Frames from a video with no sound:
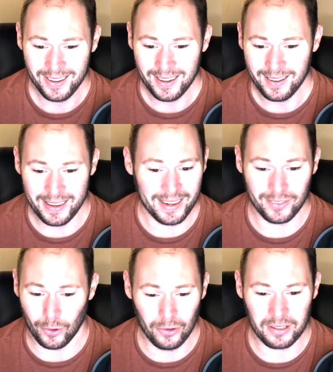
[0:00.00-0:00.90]
Like,
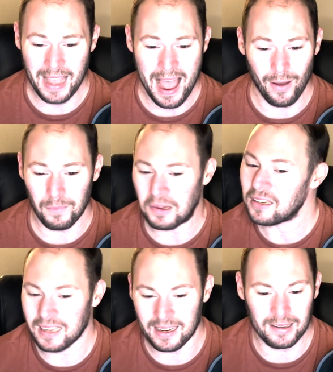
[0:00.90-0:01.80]
don't look now,
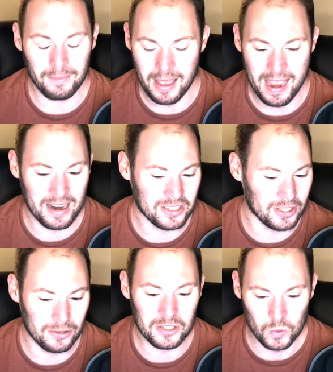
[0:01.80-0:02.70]
but yeah,
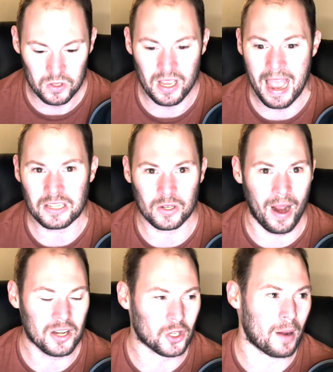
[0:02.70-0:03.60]
ASU, this was a head
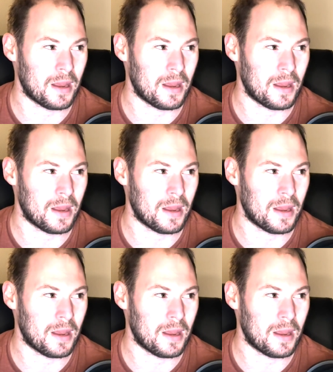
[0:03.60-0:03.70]
scratcher.